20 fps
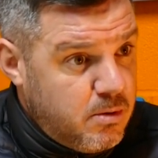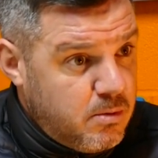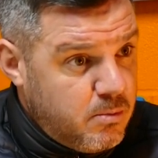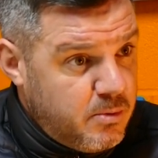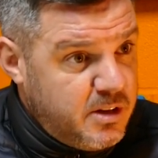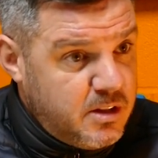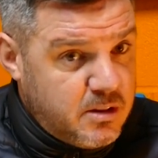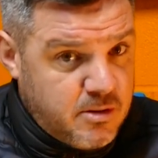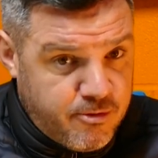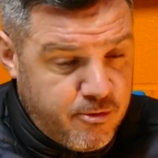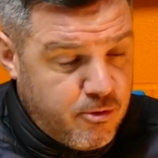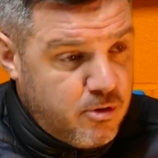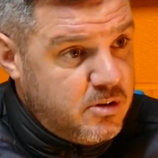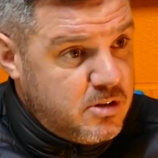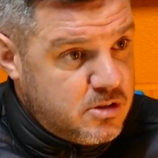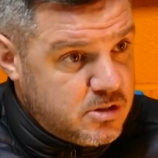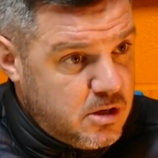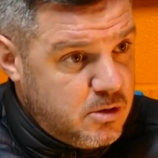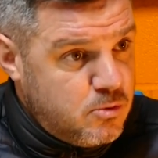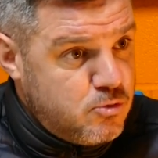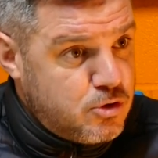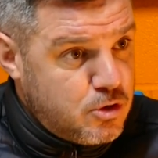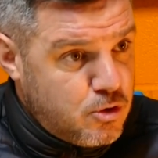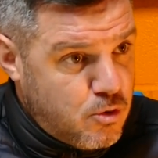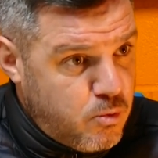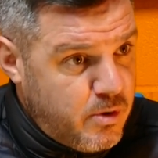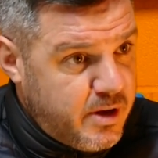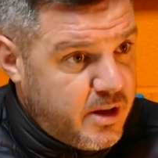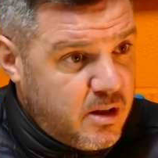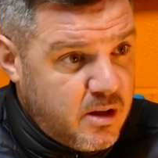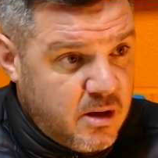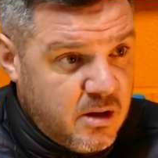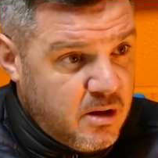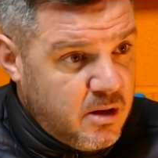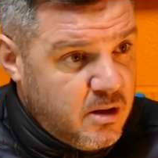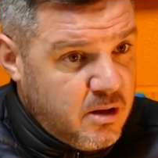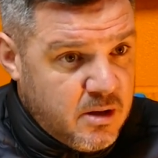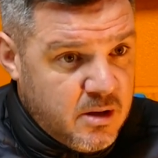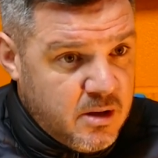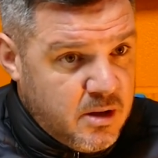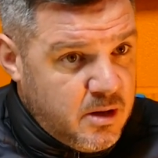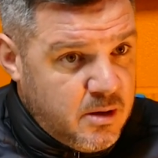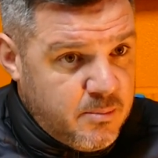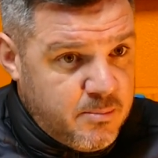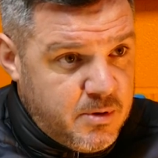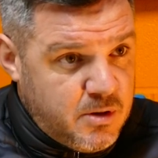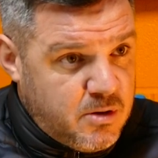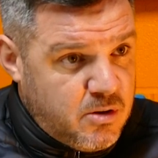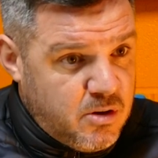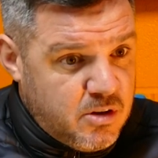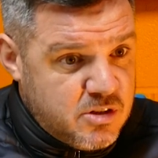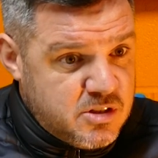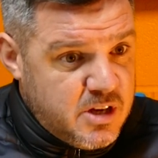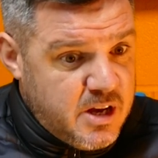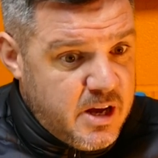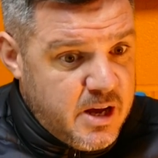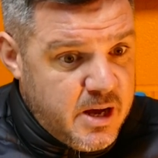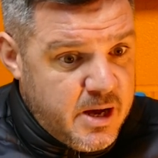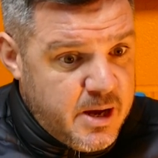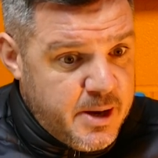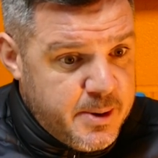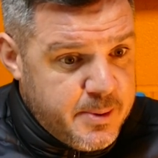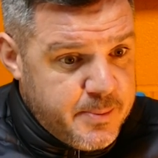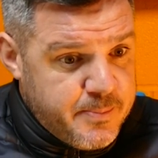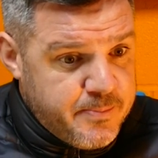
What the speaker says: we need to find a solution quick, because we've